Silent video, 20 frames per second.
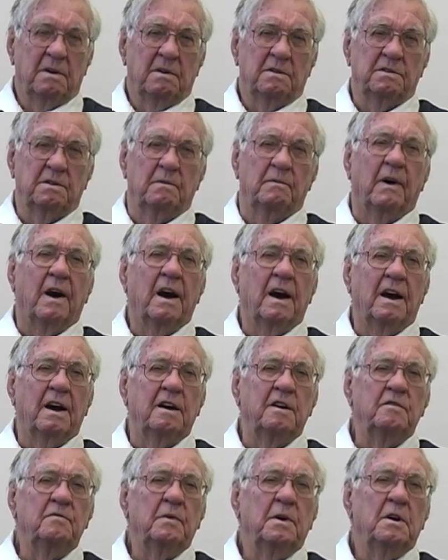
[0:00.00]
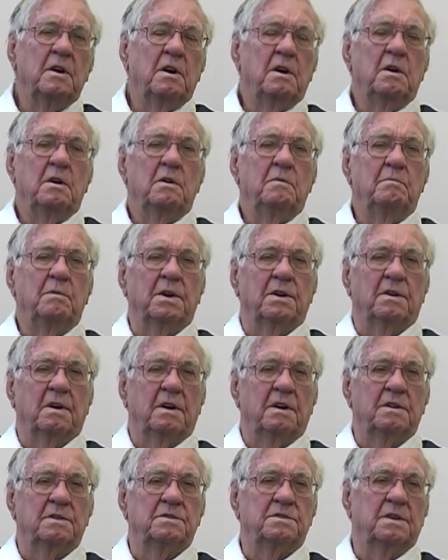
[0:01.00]
survive,
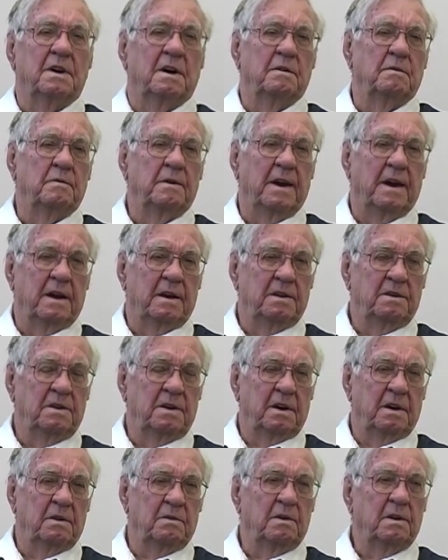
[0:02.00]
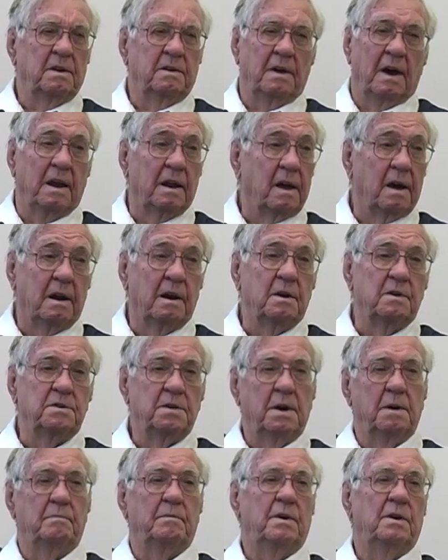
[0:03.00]
because we had a lot of
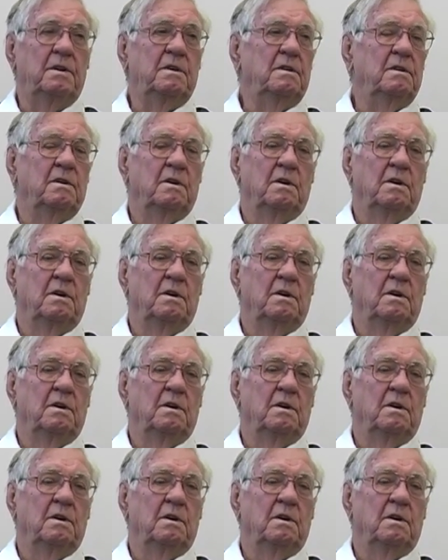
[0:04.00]
timber,